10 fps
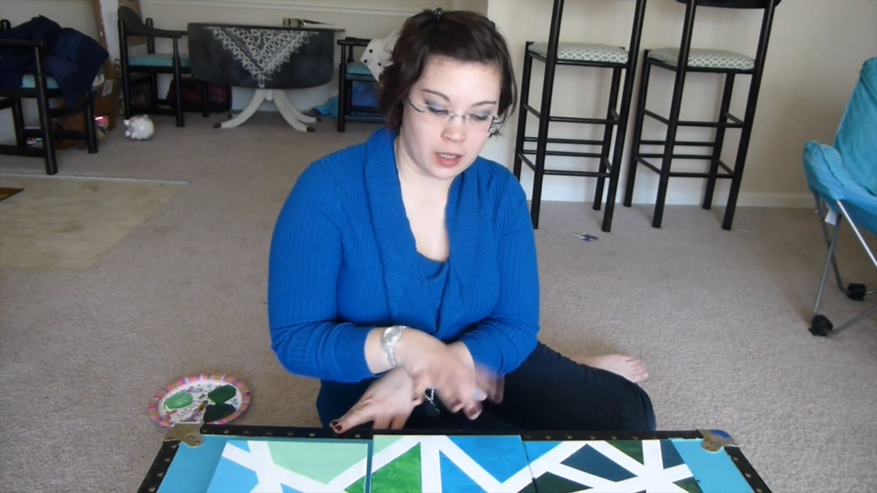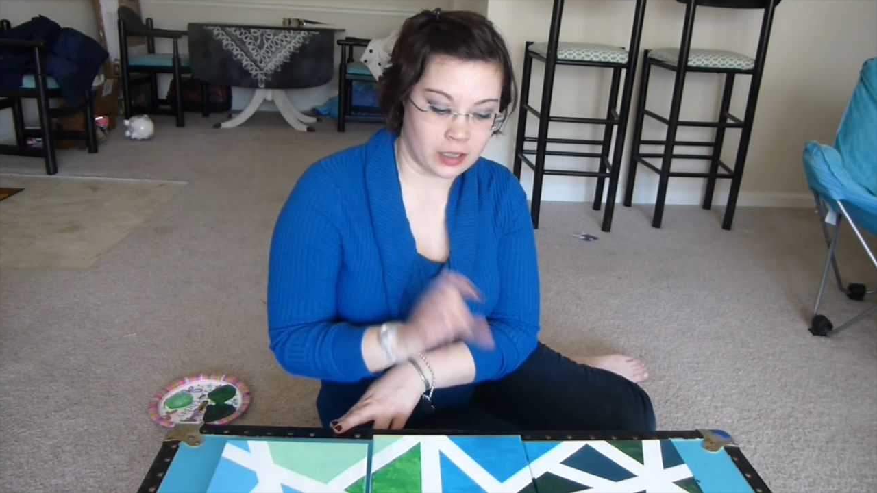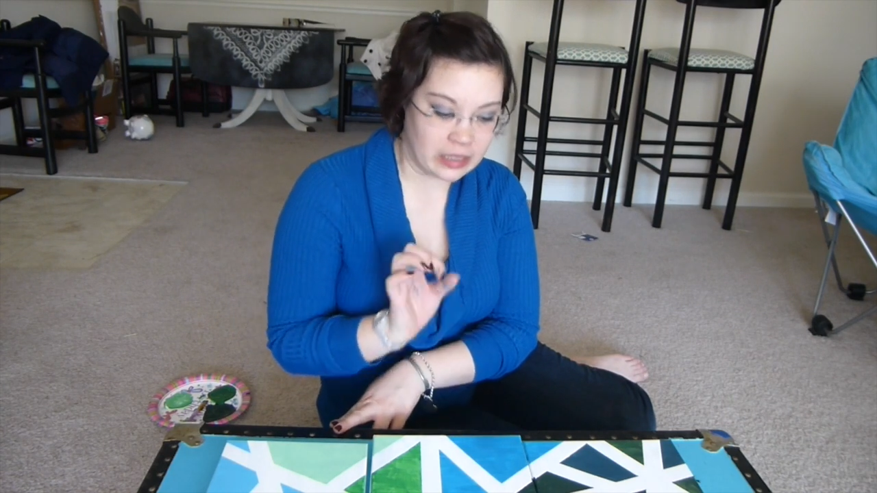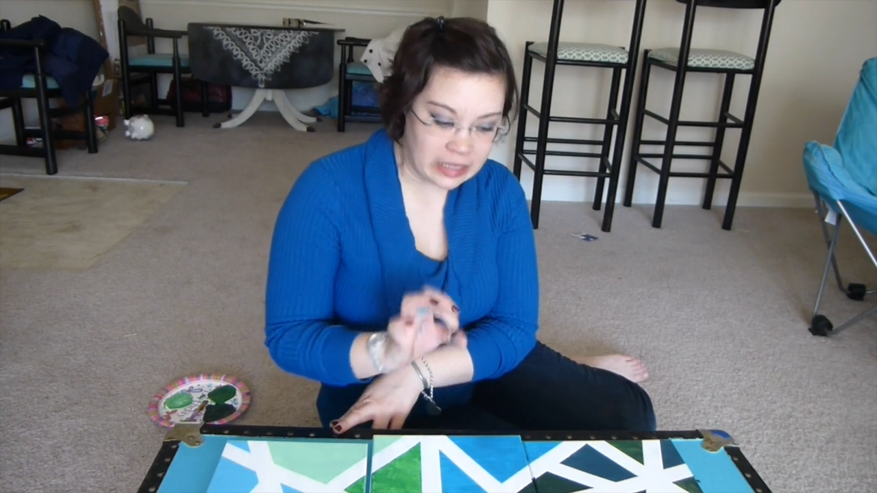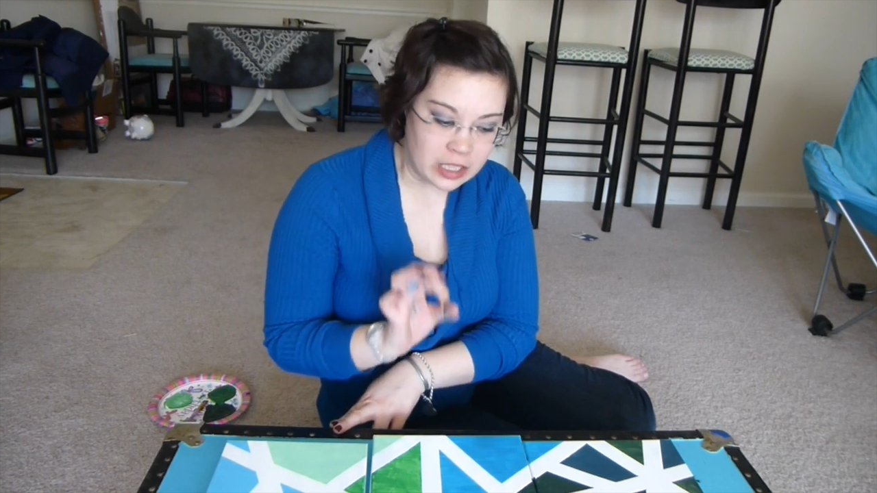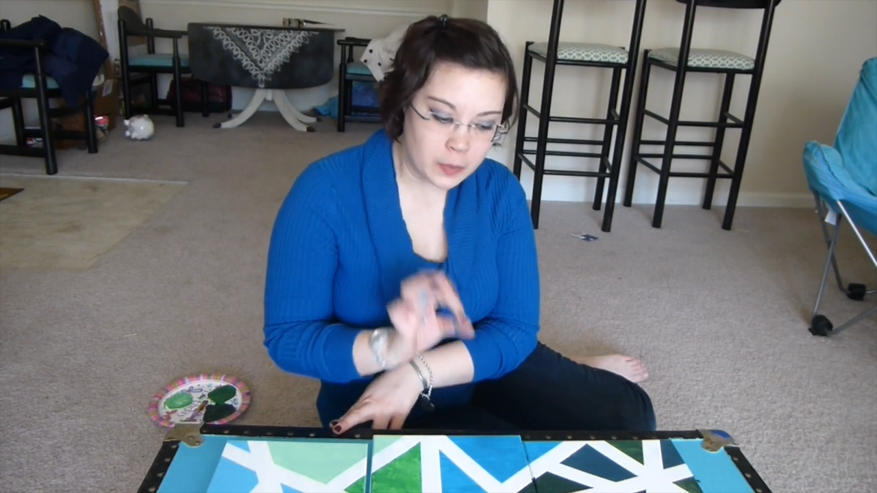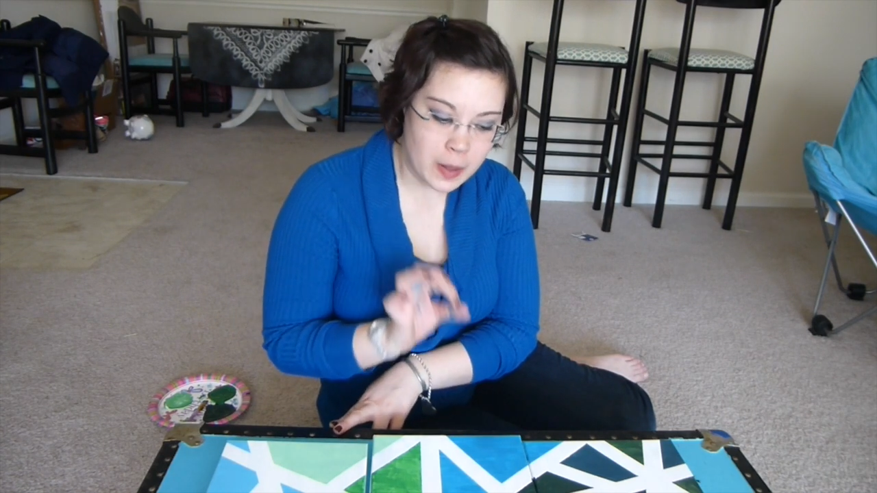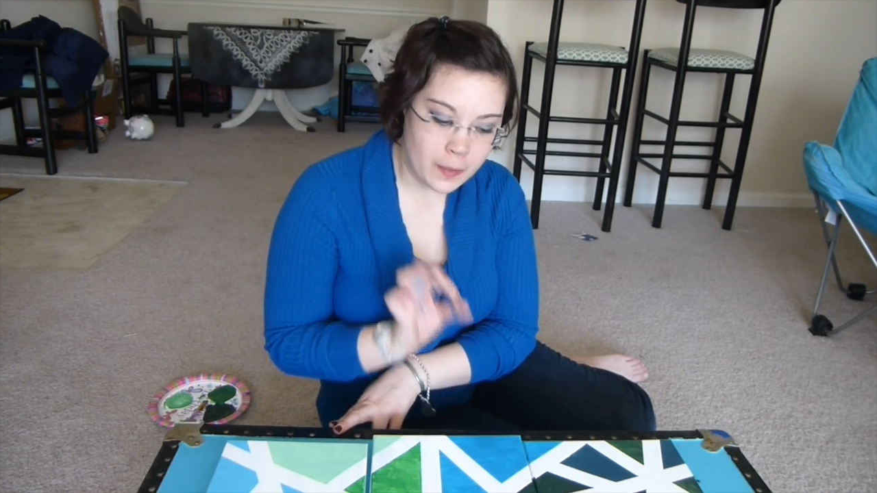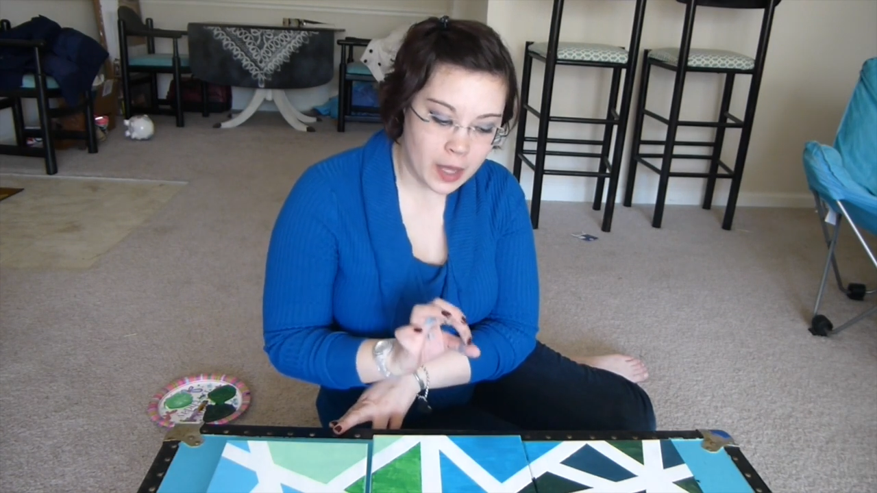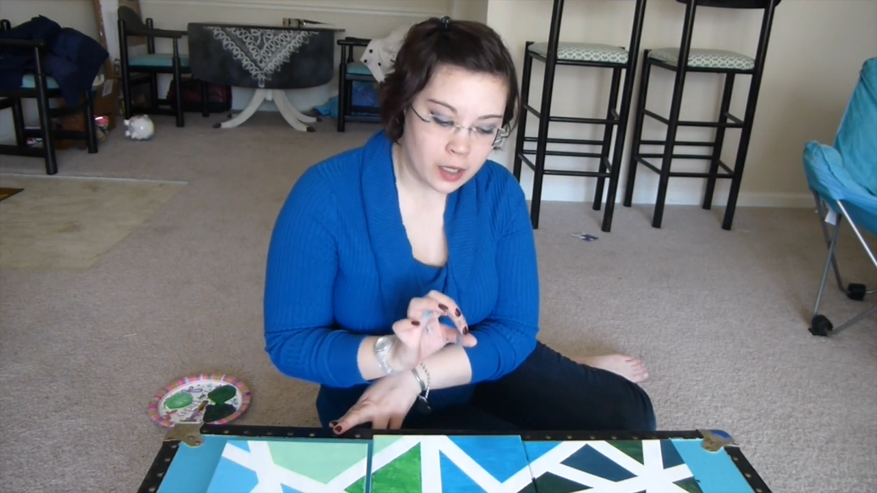a little
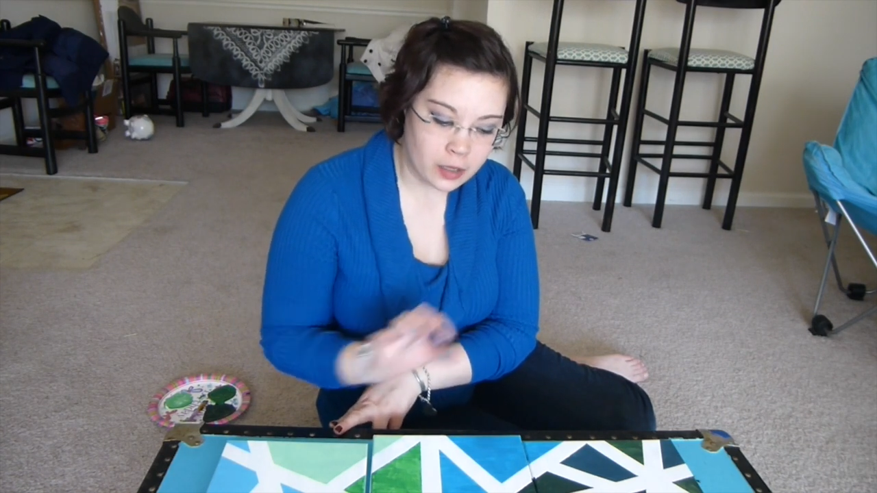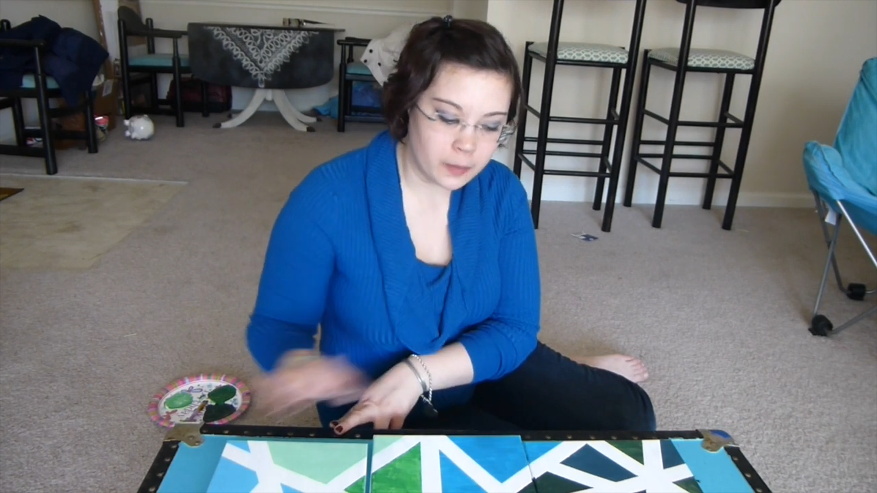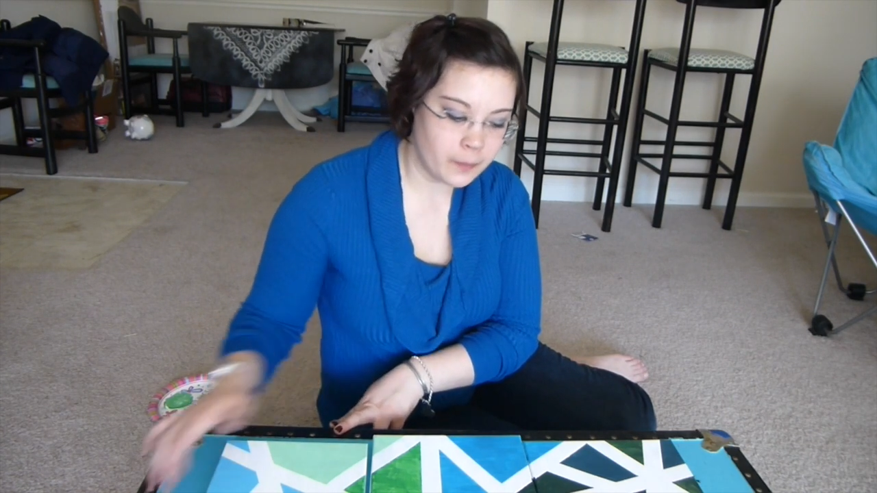bit better.